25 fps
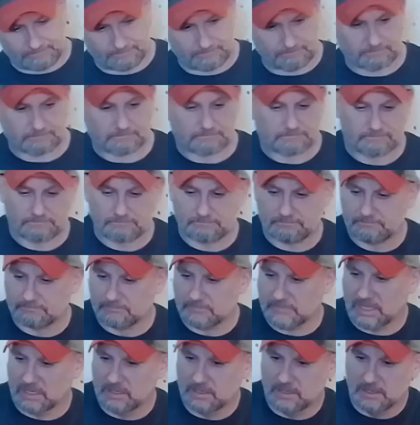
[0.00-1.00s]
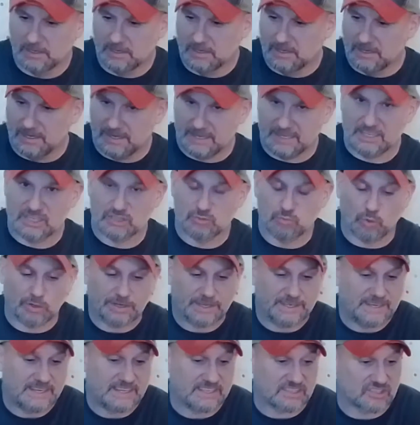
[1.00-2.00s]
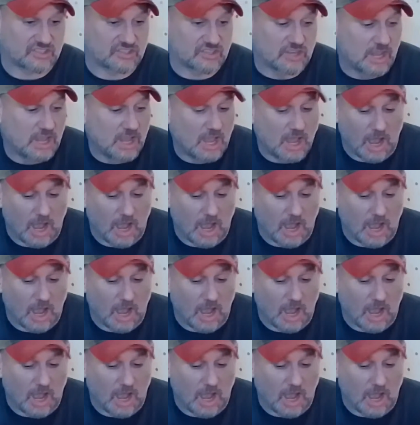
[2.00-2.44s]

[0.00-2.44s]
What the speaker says: it is what it is.